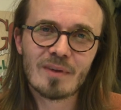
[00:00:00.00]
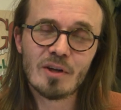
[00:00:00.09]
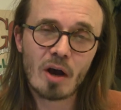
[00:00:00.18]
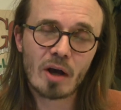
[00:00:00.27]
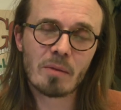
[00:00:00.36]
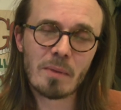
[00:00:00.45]

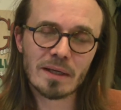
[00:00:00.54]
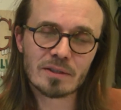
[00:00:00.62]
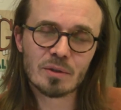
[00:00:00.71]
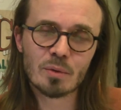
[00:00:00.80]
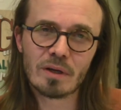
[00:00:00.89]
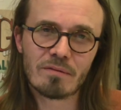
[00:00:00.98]

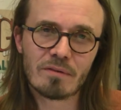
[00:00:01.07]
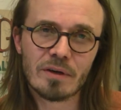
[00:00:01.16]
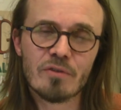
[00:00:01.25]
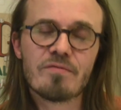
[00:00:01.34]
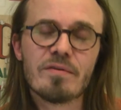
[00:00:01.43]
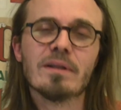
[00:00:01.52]
Documentary, whatever, and
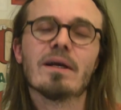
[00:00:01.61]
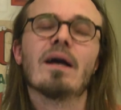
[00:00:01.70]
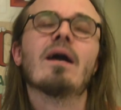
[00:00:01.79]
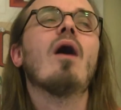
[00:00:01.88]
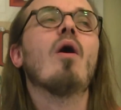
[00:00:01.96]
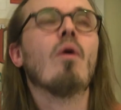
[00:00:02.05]
you feel
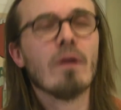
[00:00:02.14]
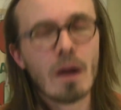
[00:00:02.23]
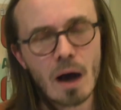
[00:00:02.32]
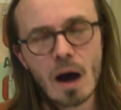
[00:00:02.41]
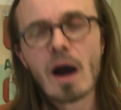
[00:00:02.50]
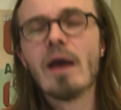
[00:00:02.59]
like, oh,
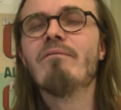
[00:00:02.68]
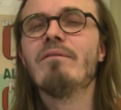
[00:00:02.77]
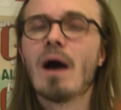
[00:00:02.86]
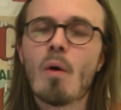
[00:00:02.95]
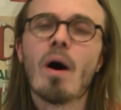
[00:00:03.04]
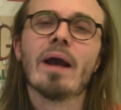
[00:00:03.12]

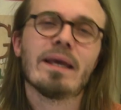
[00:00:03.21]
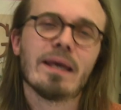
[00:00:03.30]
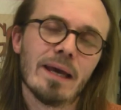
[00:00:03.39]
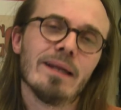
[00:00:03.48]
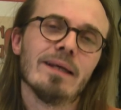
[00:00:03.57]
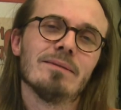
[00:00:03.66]
now I
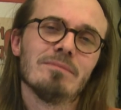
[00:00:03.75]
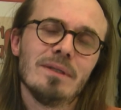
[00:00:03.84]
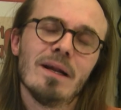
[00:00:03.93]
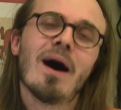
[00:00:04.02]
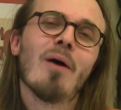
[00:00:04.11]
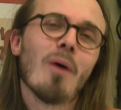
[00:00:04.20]
get it.
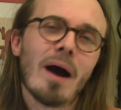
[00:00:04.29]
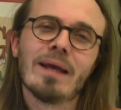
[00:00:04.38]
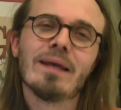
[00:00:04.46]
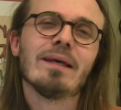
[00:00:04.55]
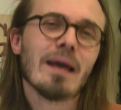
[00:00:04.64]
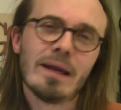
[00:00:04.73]
Now I
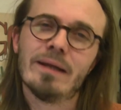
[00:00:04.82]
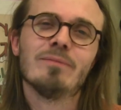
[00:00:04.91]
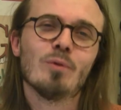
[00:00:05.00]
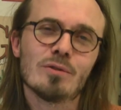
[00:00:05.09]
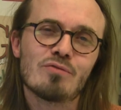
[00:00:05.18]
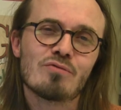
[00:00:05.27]
get it.
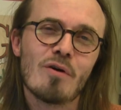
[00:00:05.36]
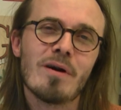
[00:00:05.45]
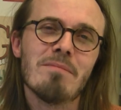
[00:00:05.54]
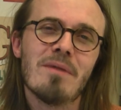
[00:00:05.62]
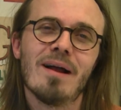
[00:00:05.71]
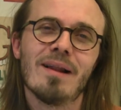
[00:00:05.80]
What's wrong in
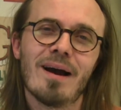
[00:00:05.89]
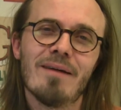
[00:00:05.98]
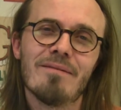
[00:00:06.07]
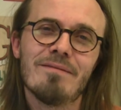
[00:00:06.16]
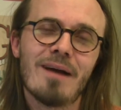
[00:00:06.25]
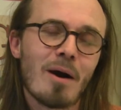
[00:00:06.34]
my
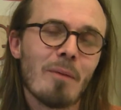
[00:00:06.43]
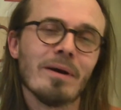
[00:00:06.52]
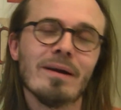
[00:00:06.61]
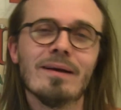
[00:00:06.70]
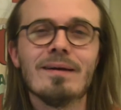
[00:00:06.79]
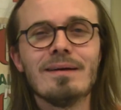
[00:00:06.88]
life? Now I'm gonna.